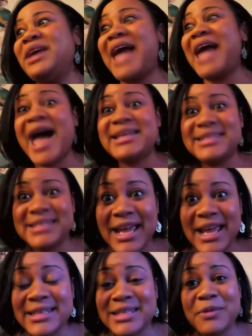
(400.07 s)

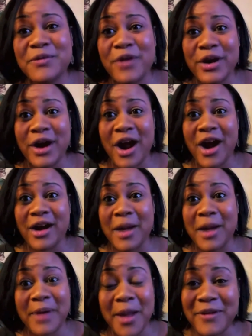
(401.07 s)
casting some of our
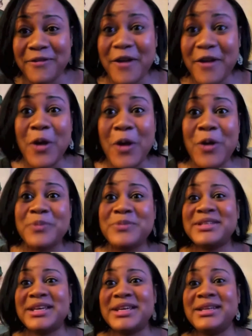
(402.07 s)
upcoming
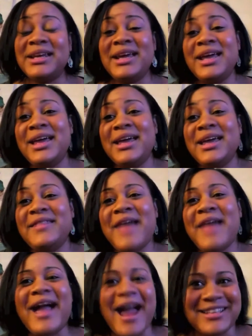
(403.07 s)
films and
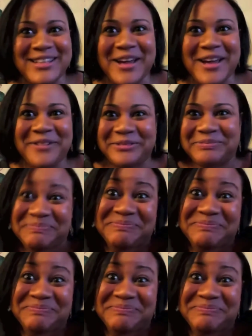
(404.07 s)
that kind of stuff.